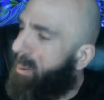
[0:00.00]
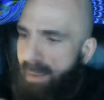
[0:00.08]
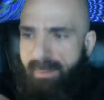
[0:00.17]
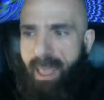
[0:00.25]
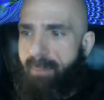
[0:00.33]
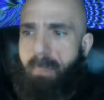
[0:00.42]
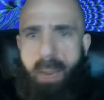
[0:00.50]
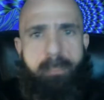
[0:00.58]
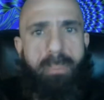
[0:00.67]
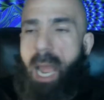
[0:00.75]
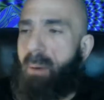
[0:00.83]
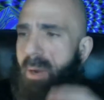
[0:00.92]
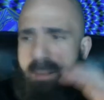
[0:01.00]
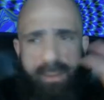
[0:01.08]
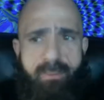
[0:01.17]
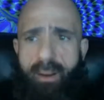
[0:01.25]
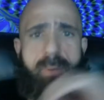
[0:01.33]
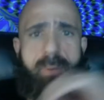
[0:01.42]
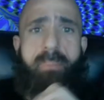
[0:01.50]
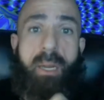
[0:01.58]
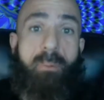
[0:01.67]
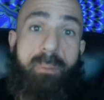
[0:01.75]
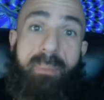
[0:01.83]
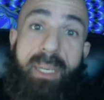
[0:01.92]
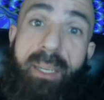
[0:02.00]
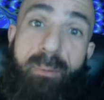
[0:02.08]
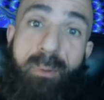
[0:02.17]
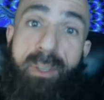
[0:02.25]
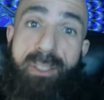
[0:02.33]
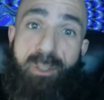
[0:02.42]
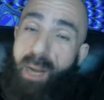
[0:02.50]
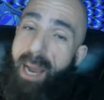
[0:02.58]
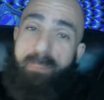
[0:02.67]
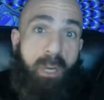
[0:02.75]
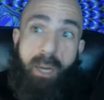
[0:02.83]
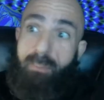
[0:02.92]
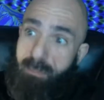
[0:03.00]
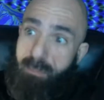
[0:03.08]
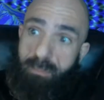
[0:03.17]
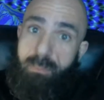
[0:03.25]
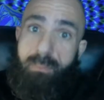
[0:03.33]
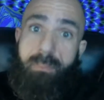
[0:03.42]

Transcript: I would have to have my bro- I would have to have everybody with me, strapped up.